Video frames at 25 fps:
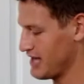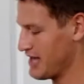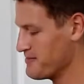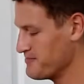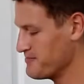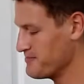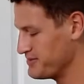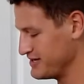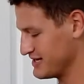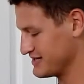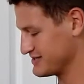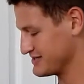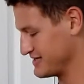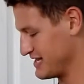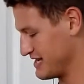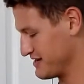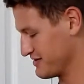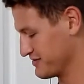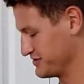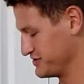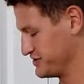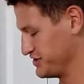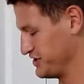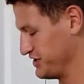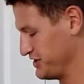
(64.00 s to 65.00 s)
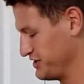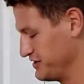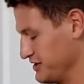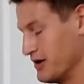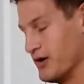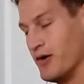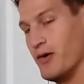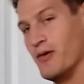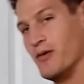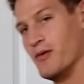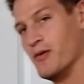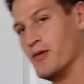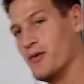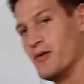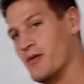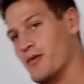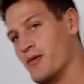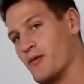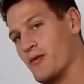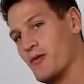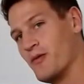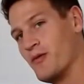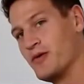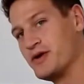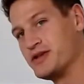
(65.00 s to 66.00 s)
MBS Energy
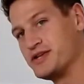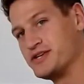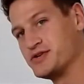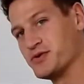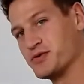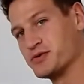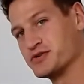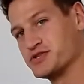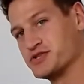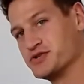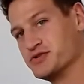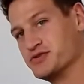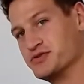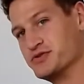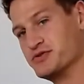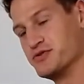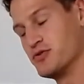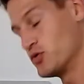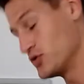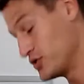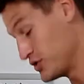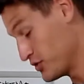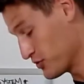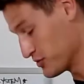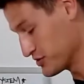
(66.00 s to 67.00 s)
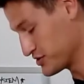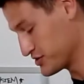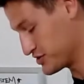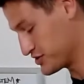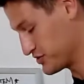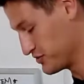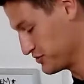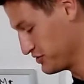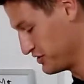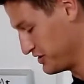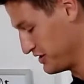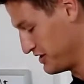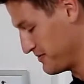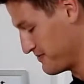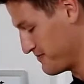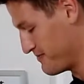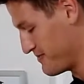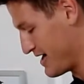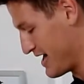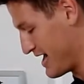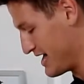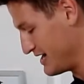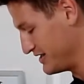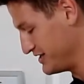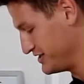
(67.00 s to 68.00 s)
with yours truly,
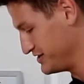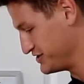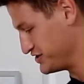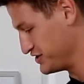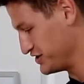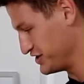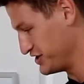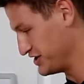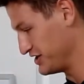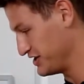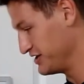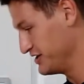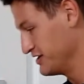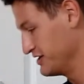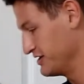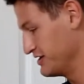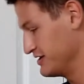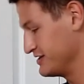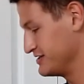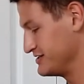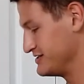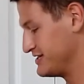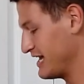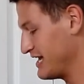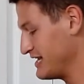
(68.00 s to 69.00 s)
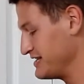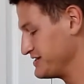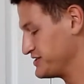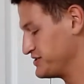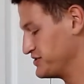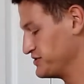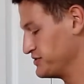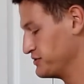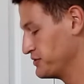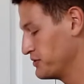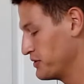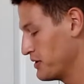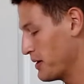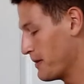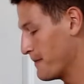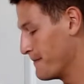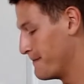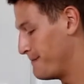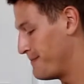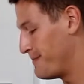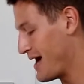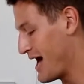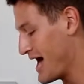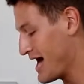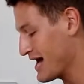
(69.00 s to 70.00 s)
Matty G. Day 2,
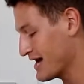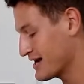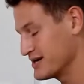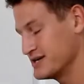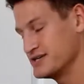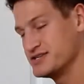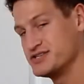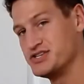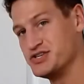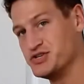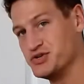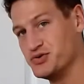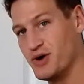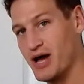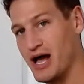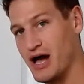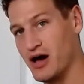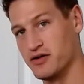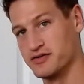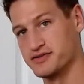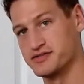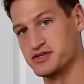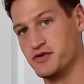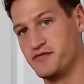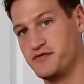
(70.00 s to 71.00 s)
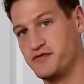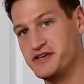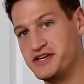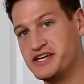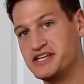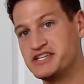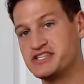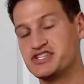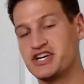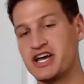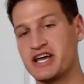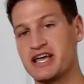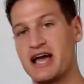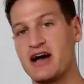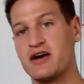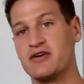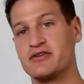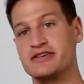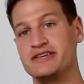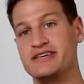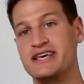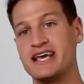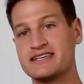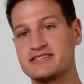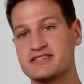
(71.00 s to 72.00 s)
back to health. So if you didn't check
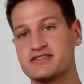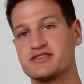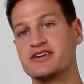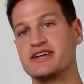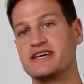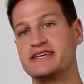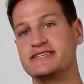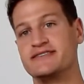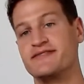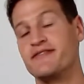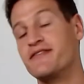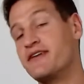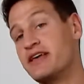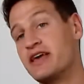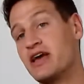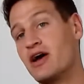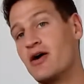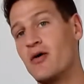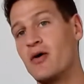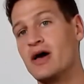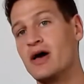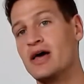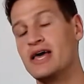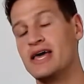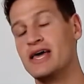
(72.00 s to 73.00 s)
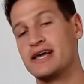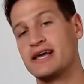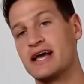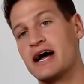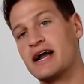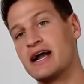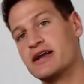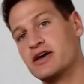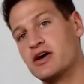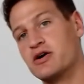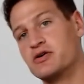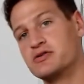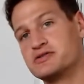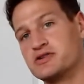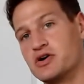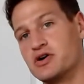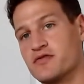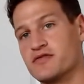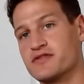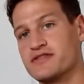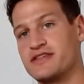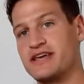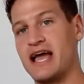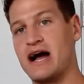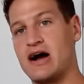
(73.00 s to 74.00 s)
out yesterday's video, it kind of goes
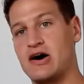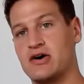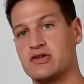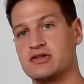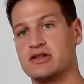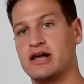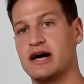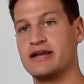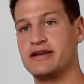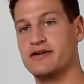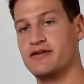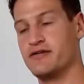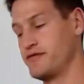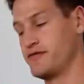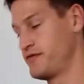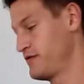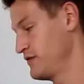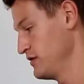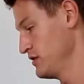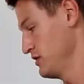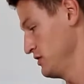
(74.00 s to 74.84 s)
over the outline of